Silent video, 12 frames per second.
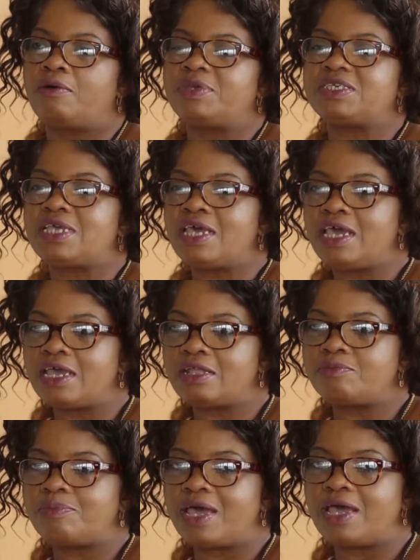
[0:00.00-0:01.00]
is
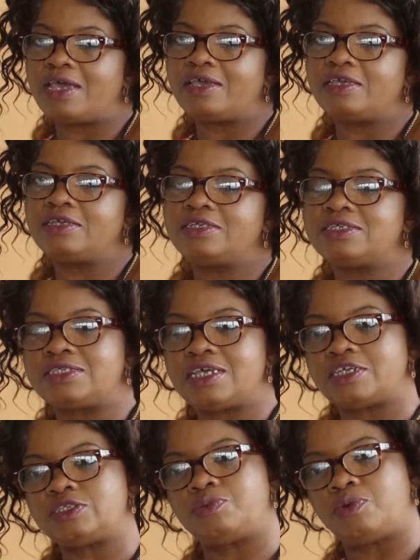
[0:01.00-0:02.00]
headed by
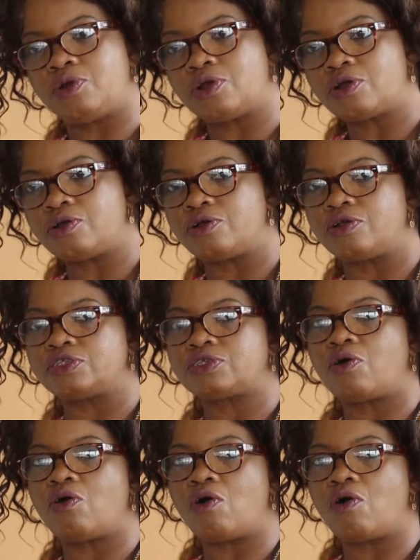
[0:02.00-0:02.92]
sex workers